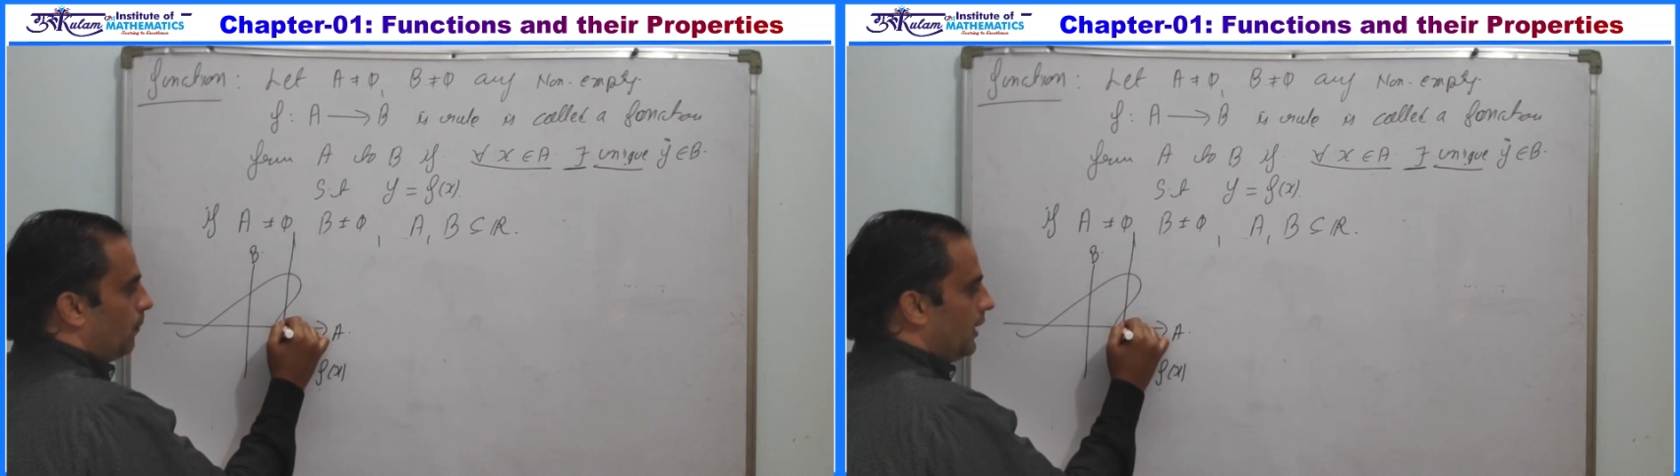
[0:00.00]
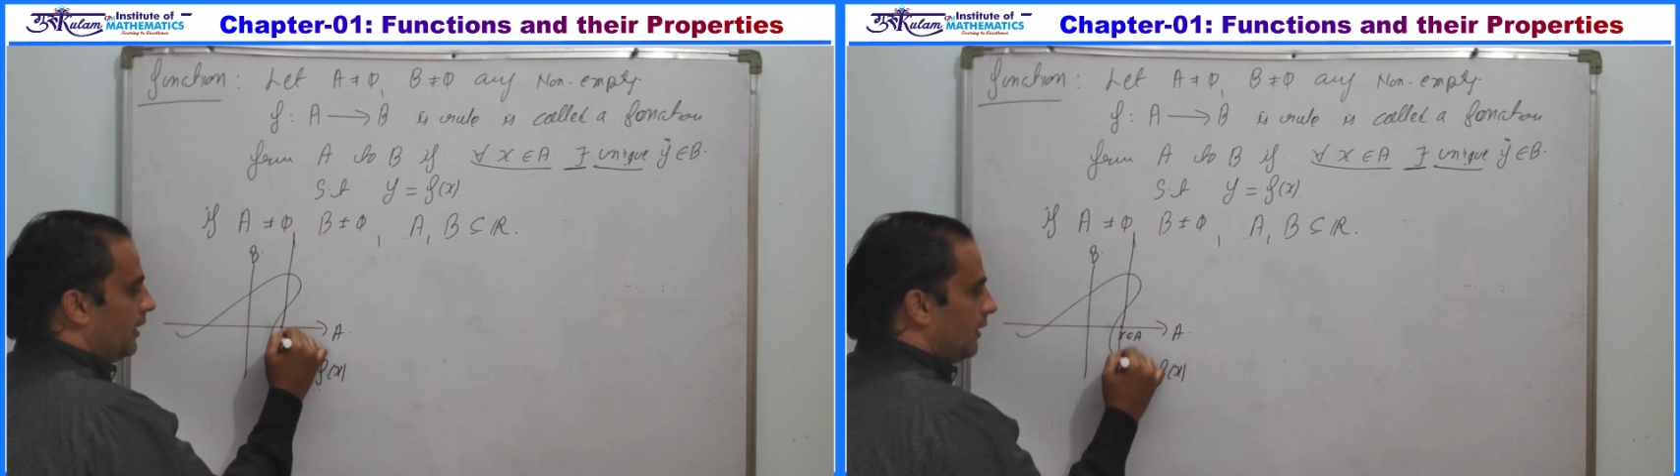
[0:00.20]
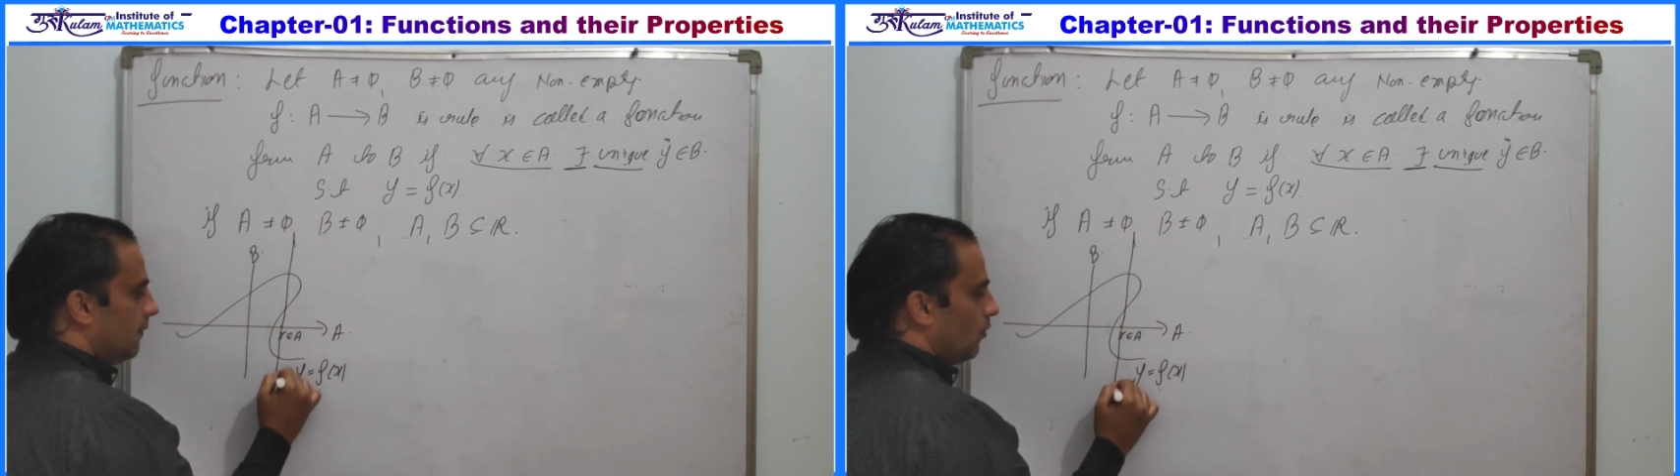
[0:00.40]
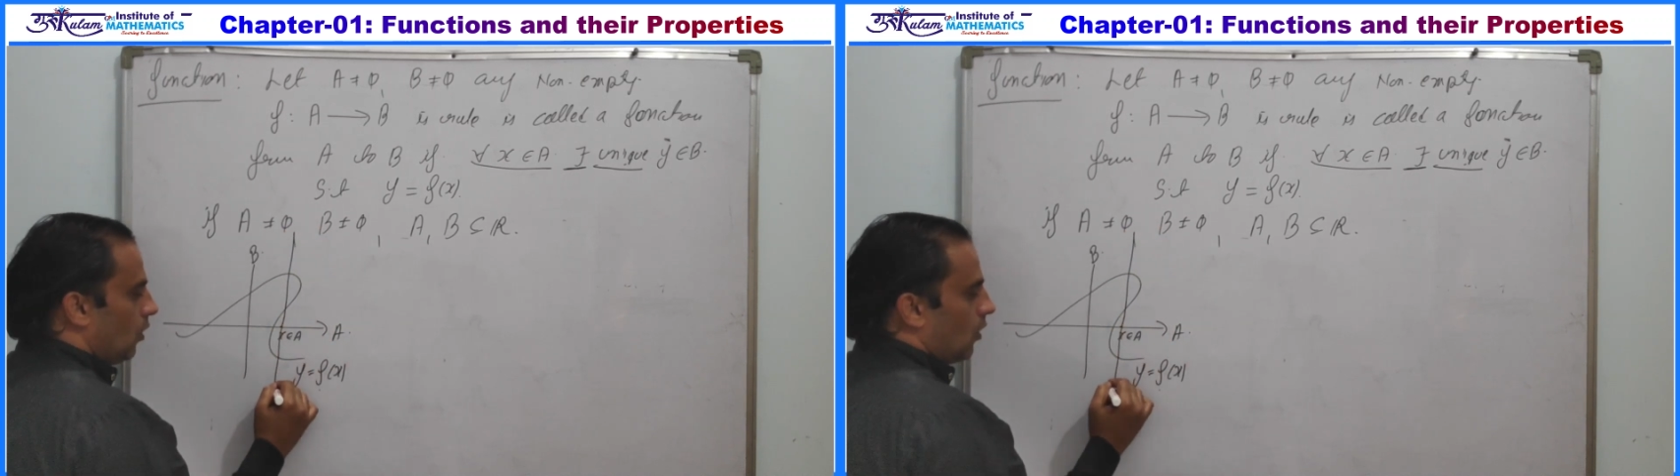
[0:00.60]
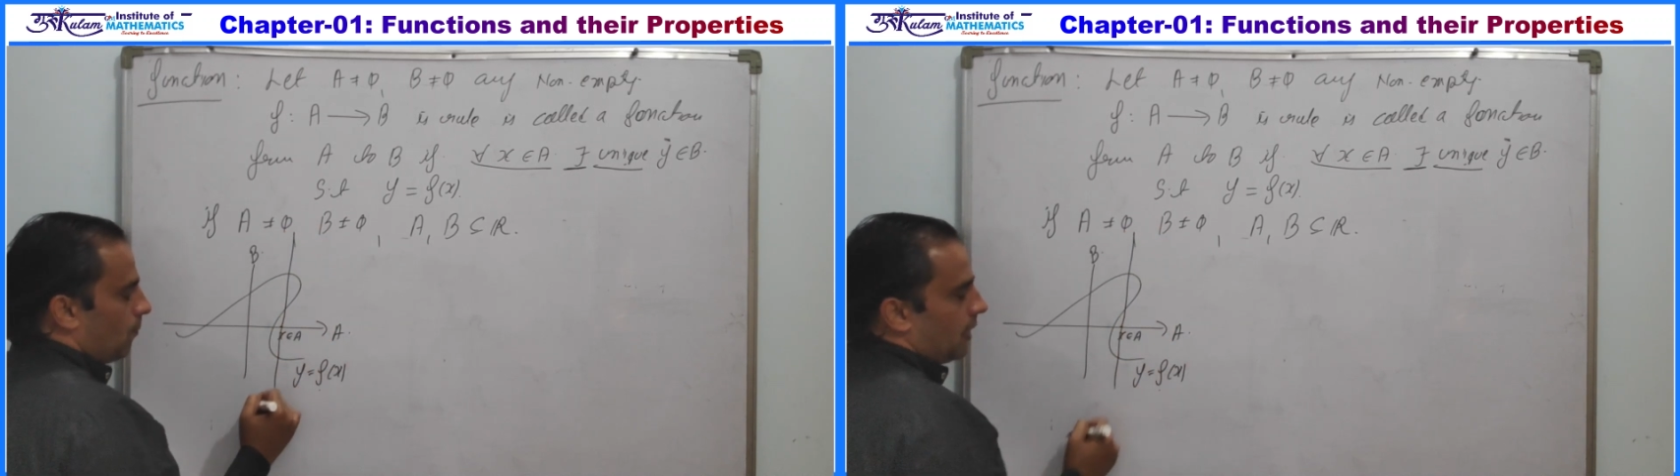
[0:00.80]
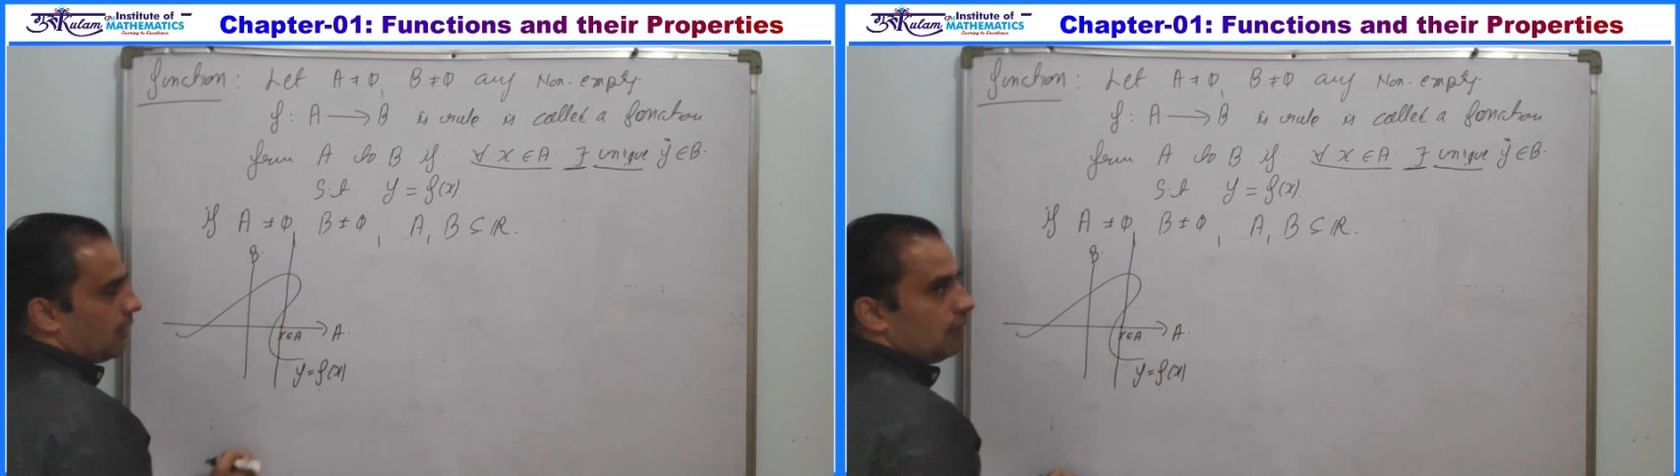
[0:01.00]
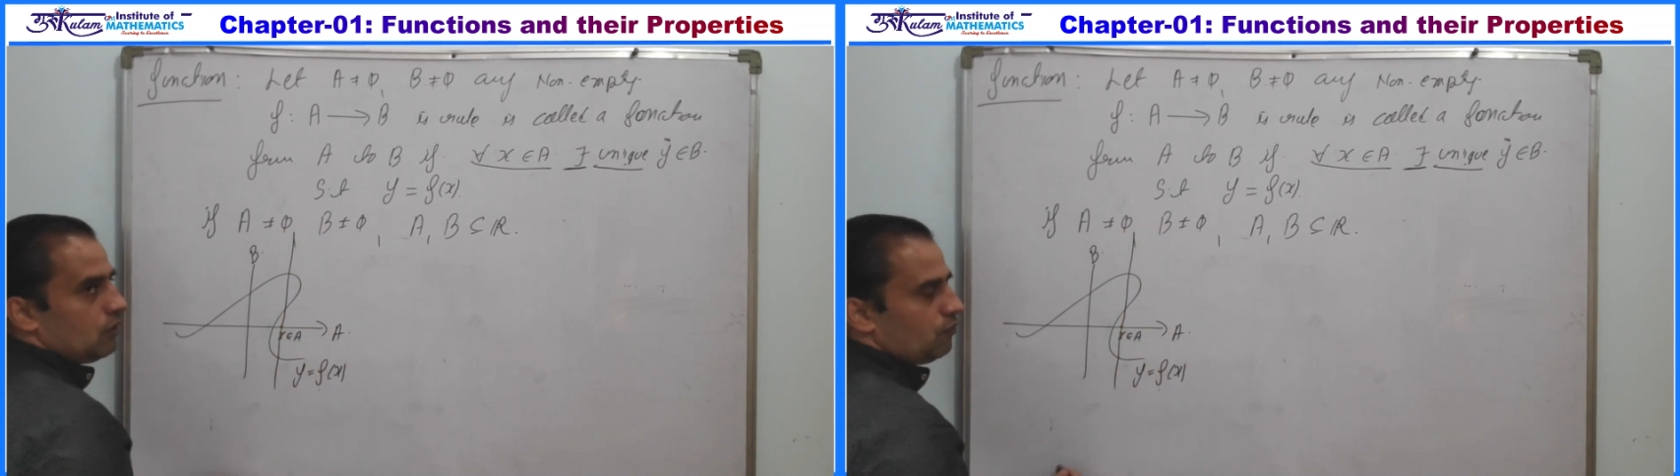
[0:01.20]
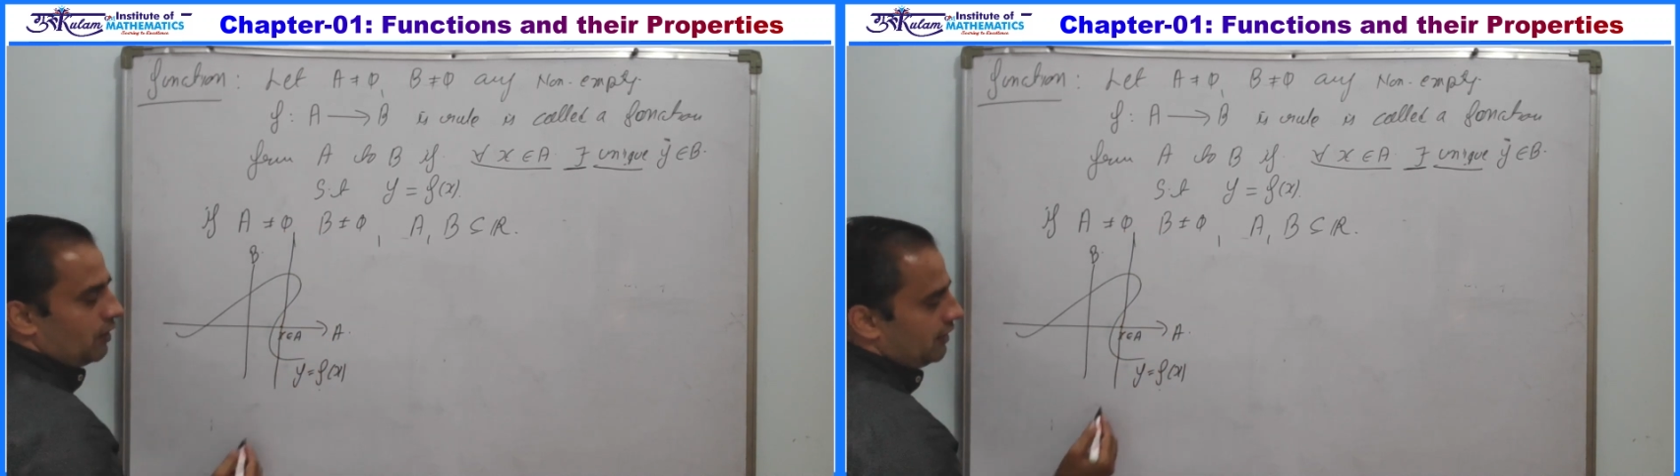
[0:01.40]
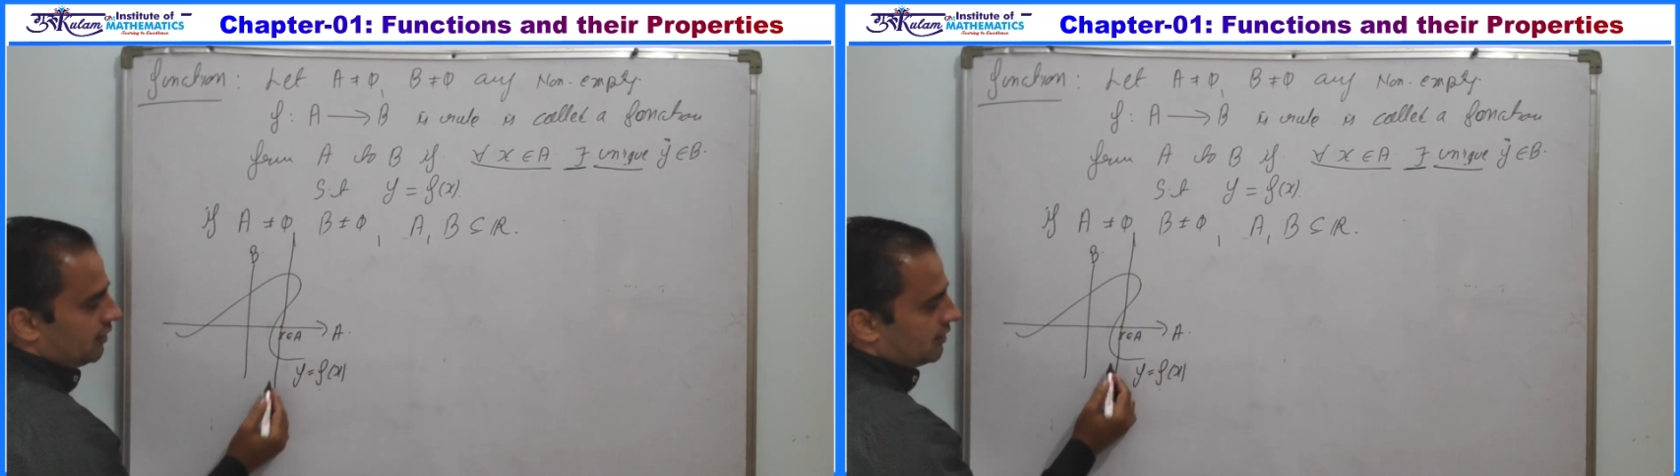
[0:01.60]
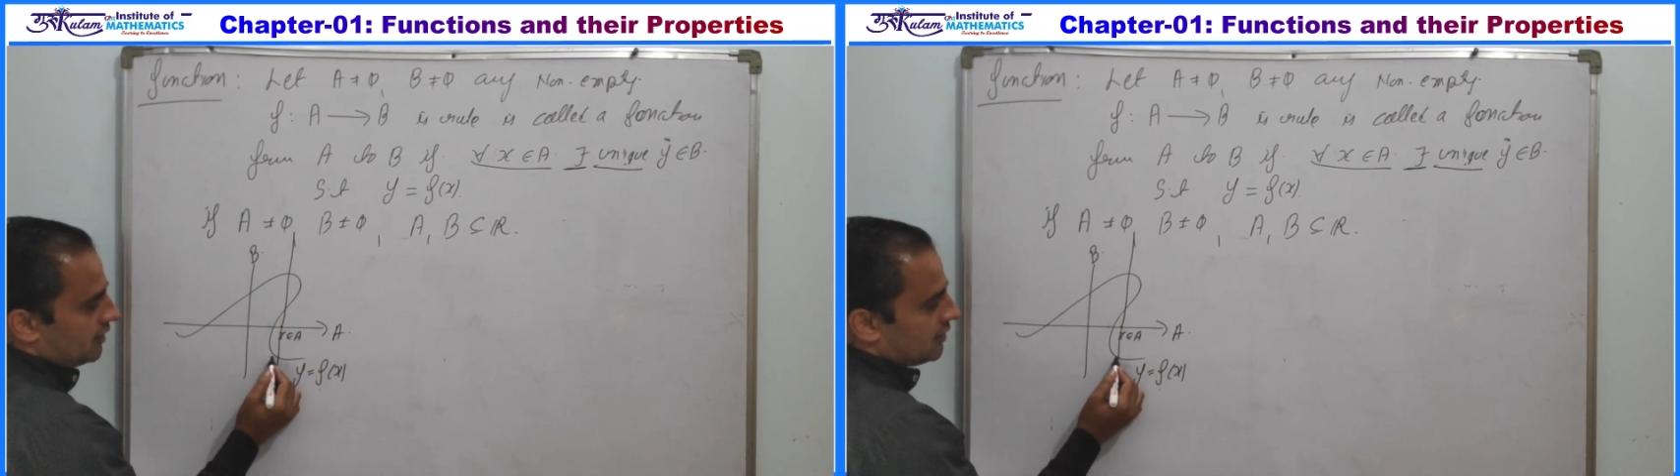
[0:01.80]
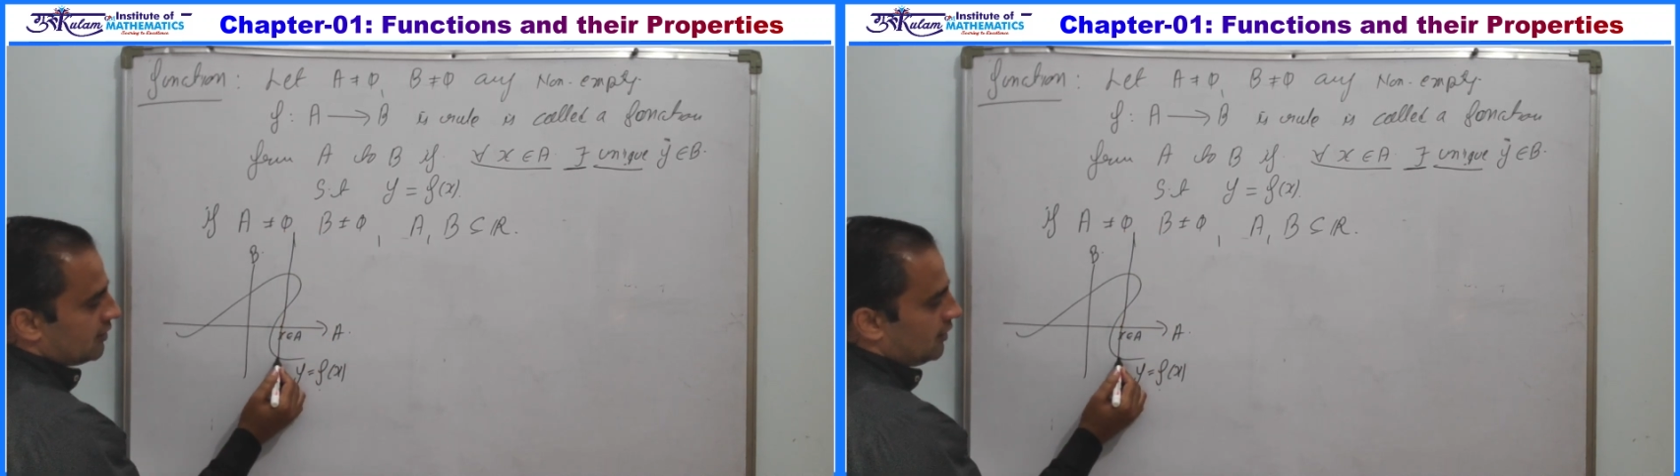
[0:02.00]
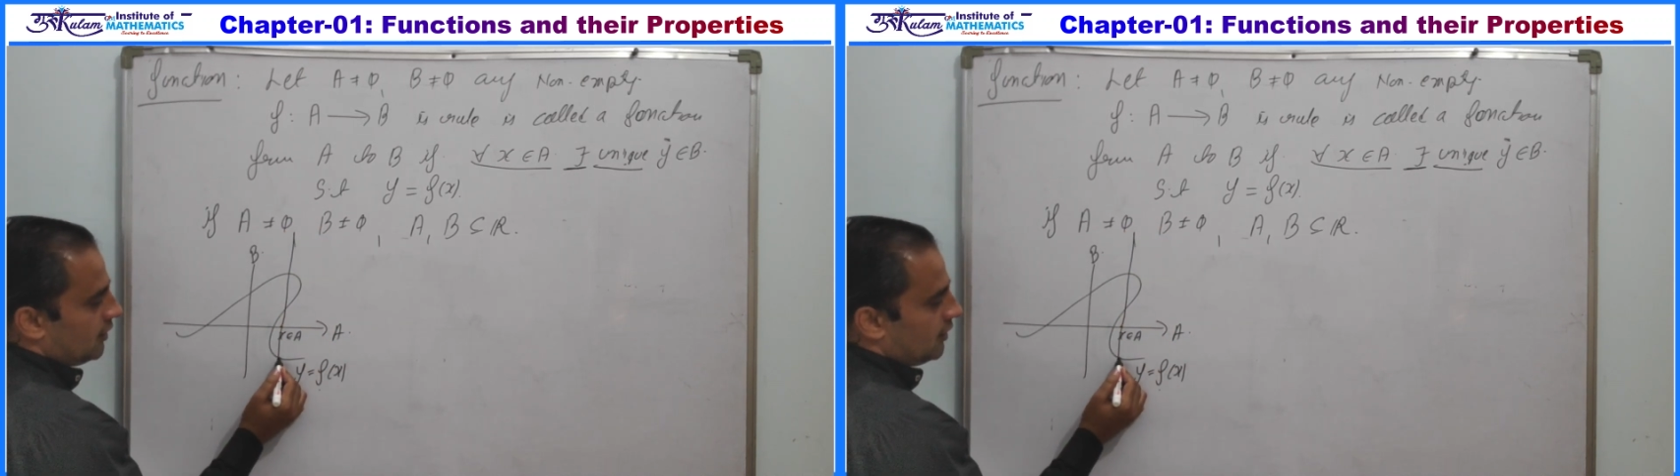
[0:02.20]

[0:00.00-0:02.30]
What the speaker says: B or parallel to y-axis,